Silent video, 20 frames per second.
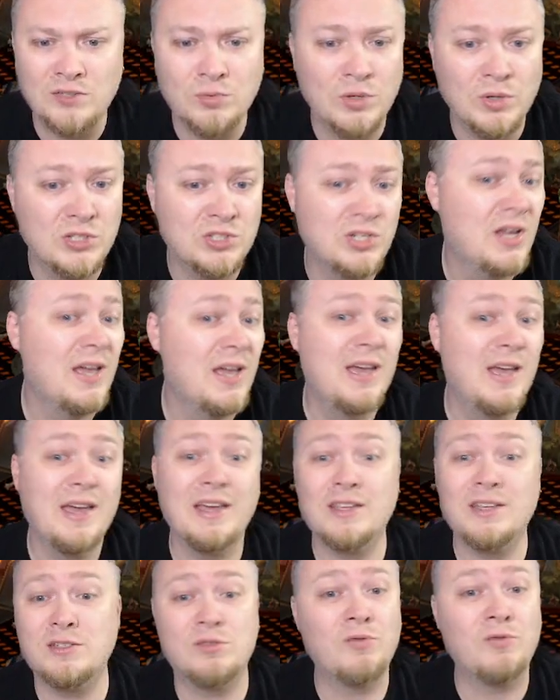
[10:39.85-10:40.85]
which
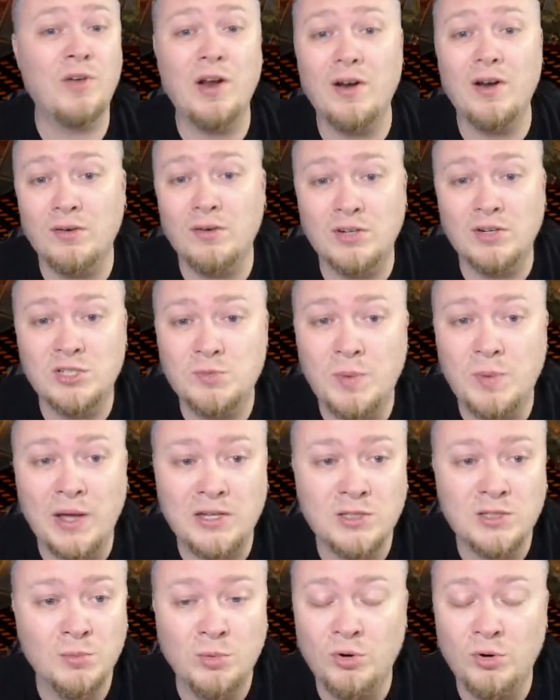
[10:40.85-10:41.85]
is very
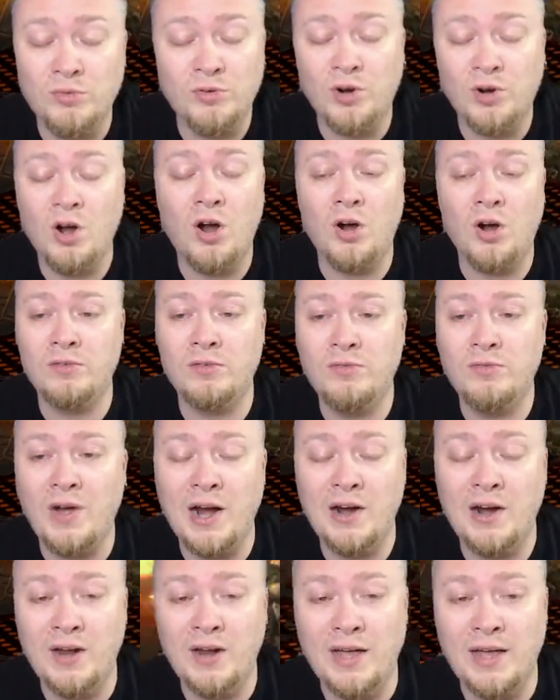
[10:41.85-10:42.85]
respectable for Hard
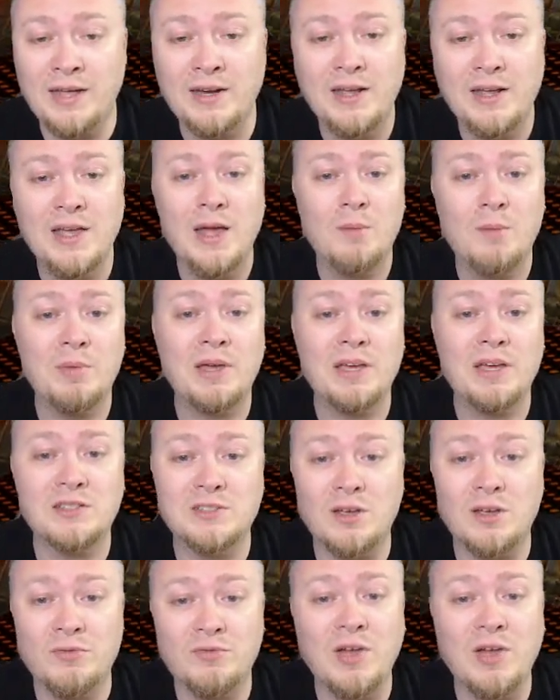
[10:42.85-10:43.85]
Fire Knight because
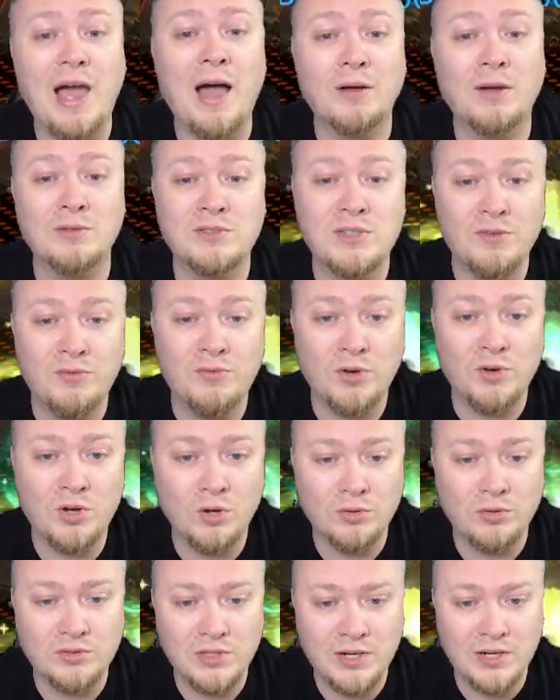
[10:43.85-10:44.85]
of how
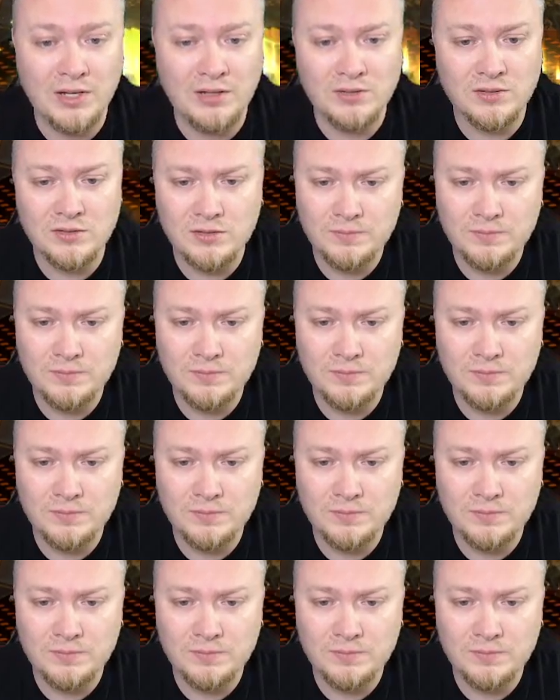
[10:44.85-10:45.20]
difficult it is.